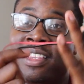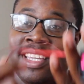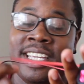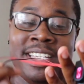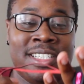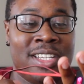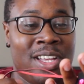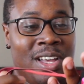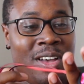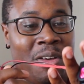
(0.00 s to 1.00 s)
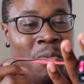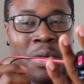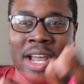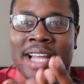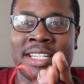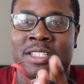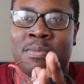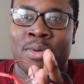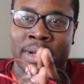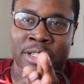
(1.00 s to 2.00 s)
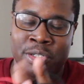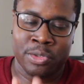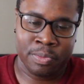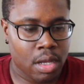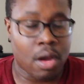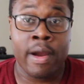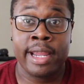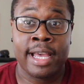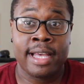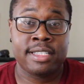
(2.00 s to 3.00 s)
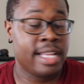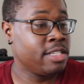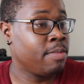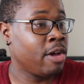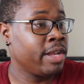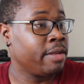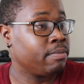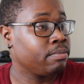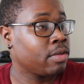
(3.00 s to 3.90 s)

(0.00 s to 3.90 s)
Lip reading: These will not disappoint you. All right, guys, that's about it.